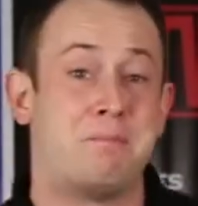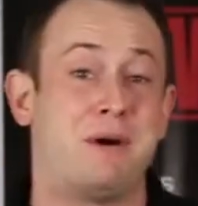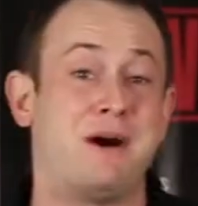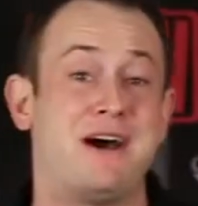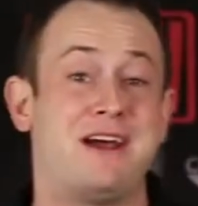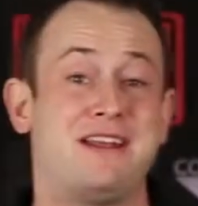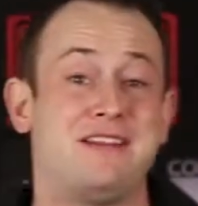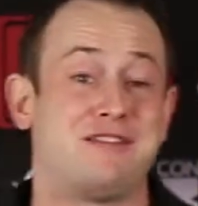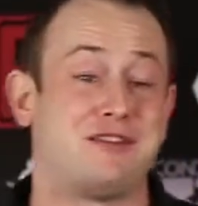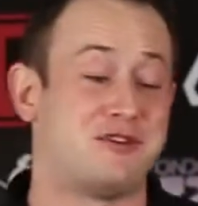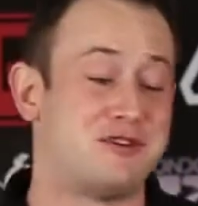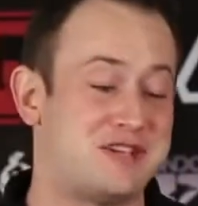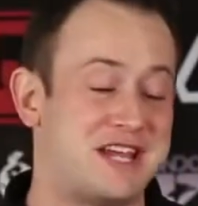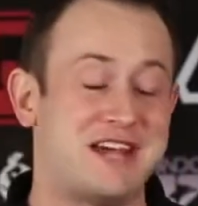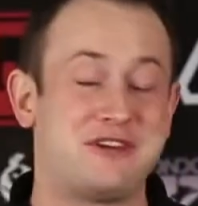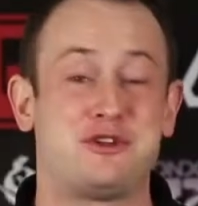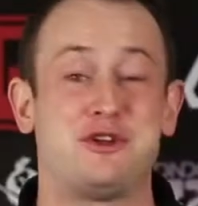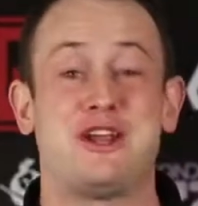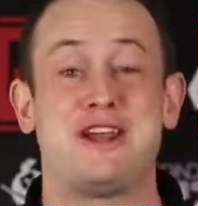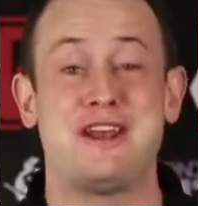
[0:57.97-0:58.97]
But there's
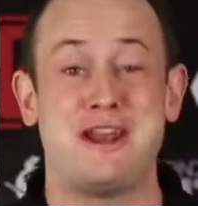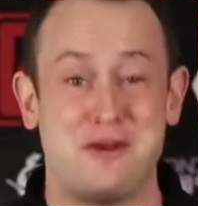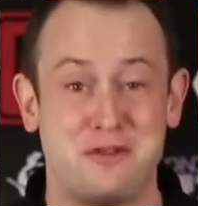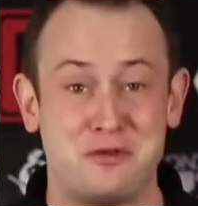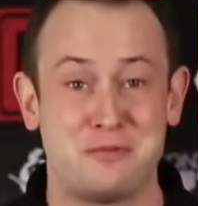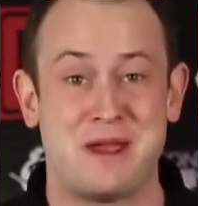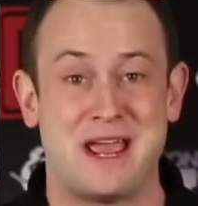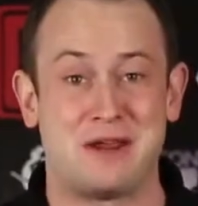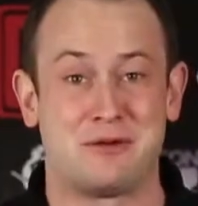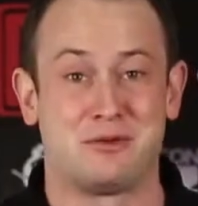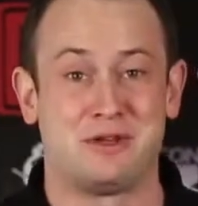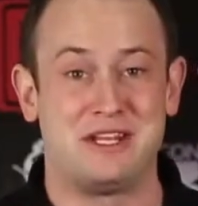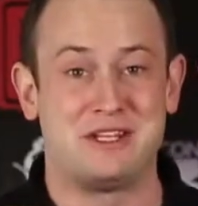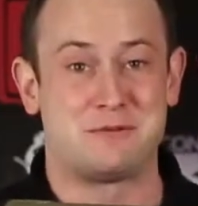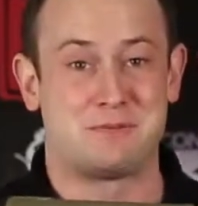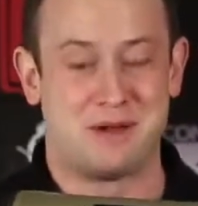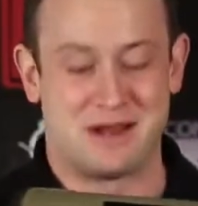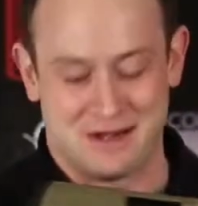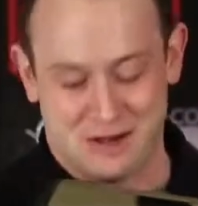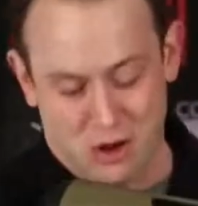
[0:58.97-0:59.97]
actually another mag
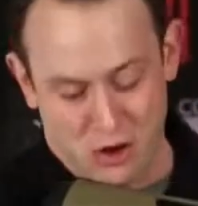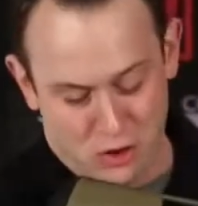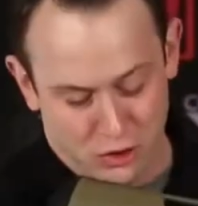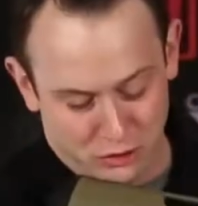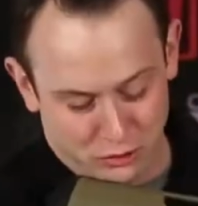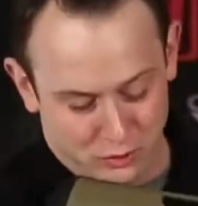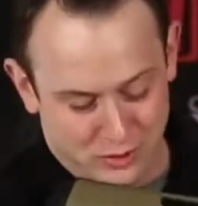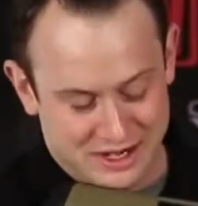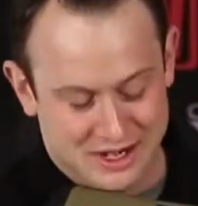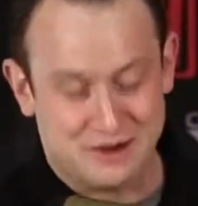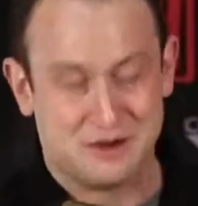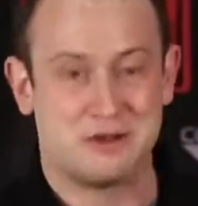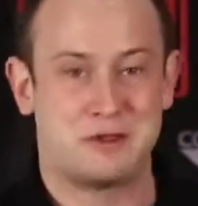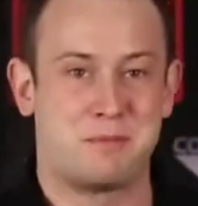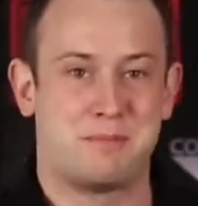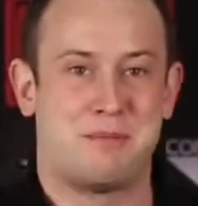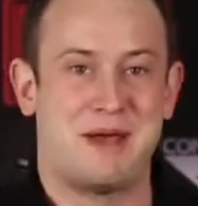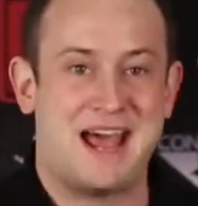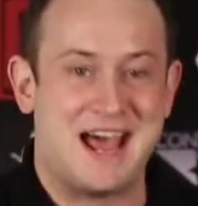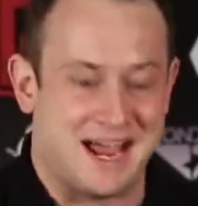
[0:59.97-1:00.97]
release button all the way here at
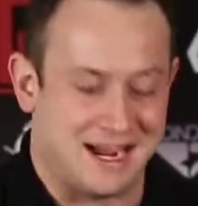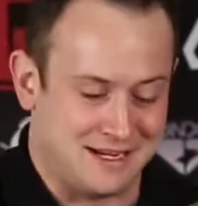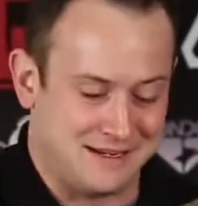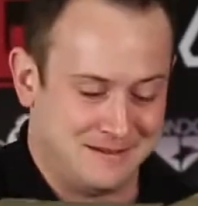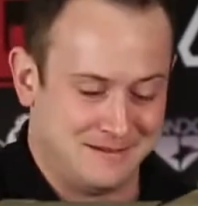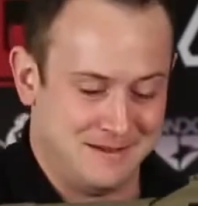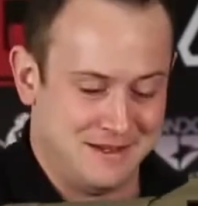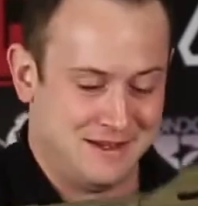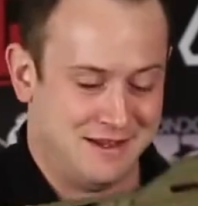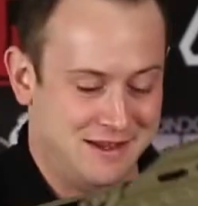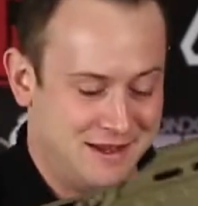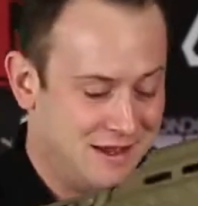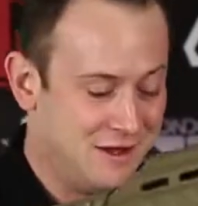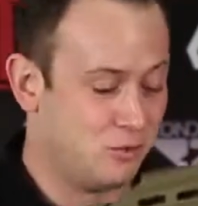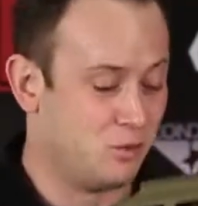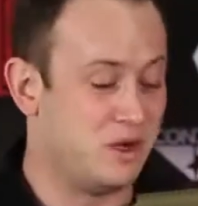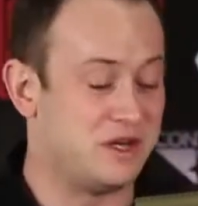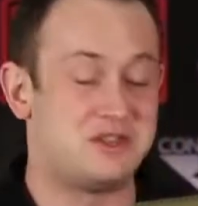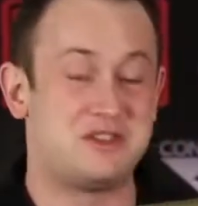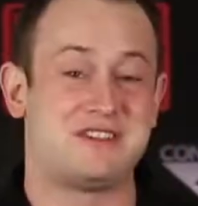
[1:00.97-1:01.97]
the back,
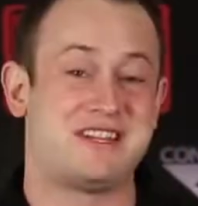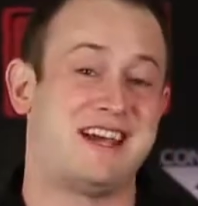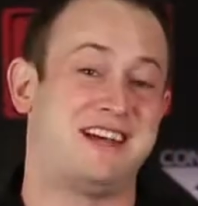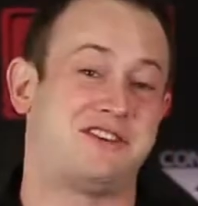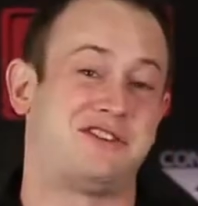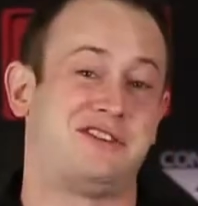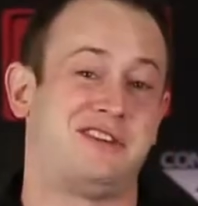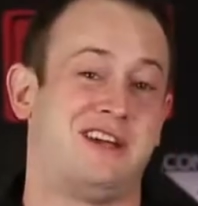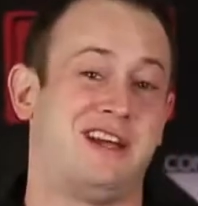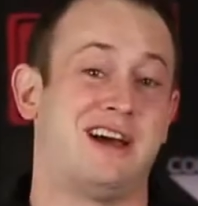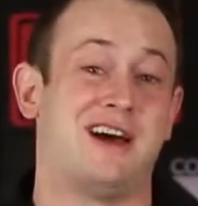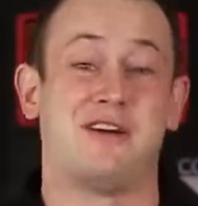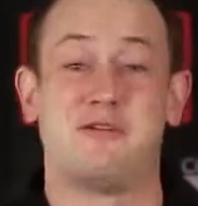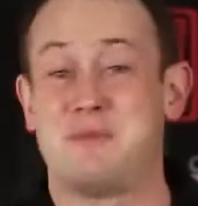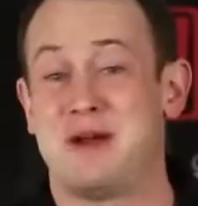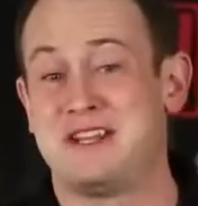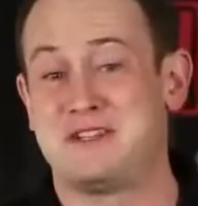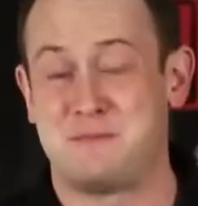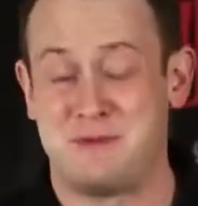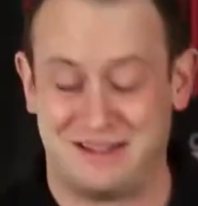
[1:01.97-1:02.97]
which is actually
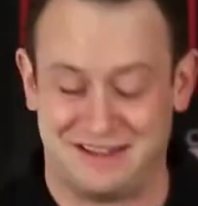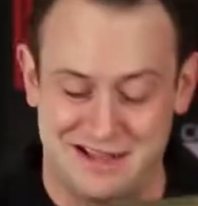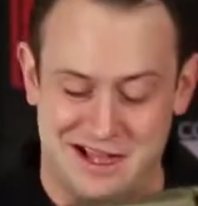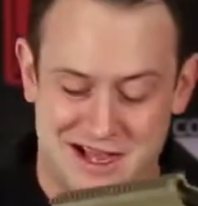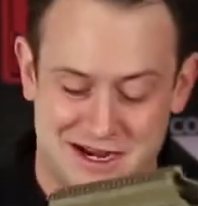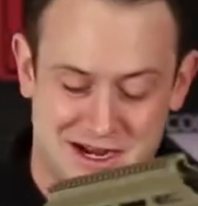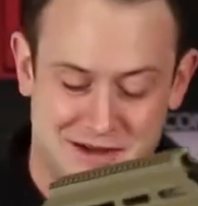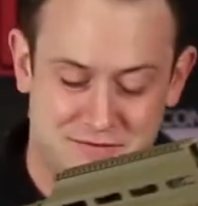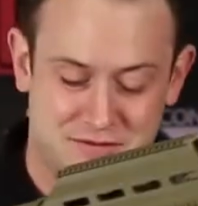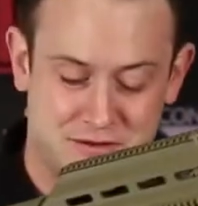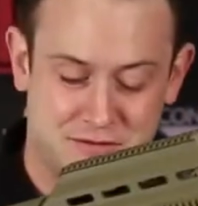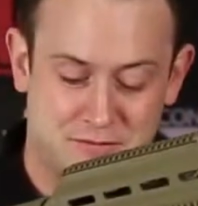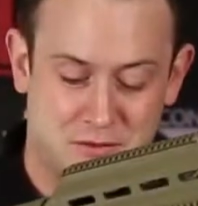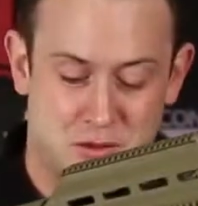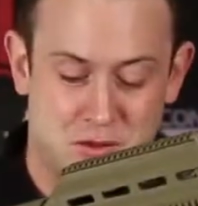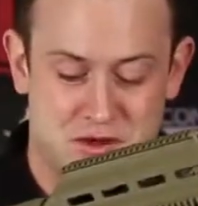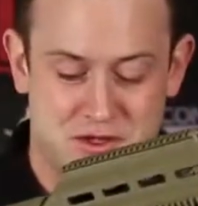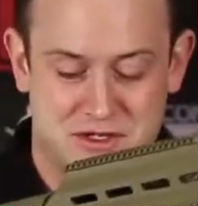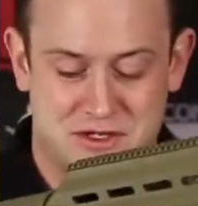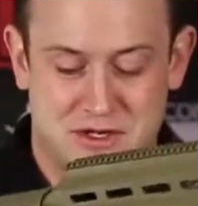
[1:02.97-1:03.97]
reminds me a lot of
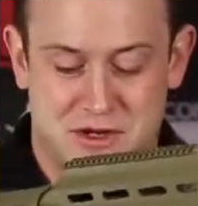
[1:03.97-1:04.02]
Tavor.